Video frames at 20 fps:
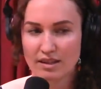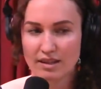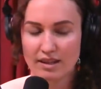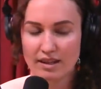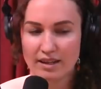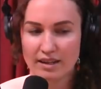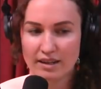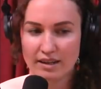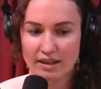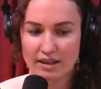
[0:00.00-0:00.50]

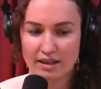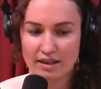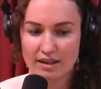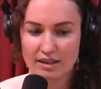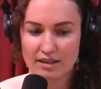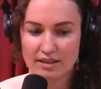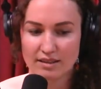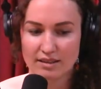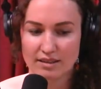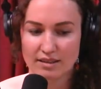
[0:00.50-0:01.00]
and
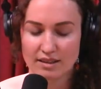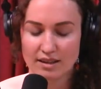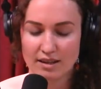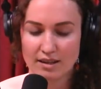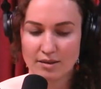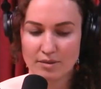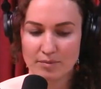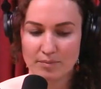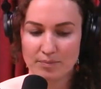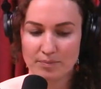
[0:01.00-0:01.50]
uh,
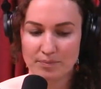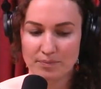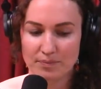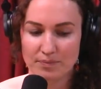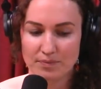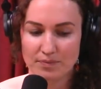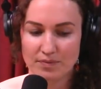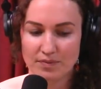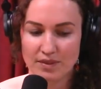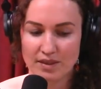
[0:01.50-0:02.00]
um,
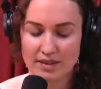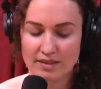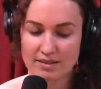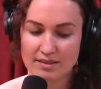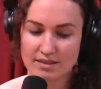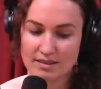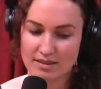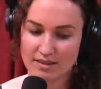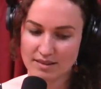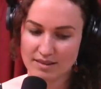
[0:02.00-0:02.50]

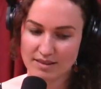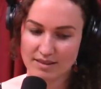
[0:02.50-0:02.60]
this.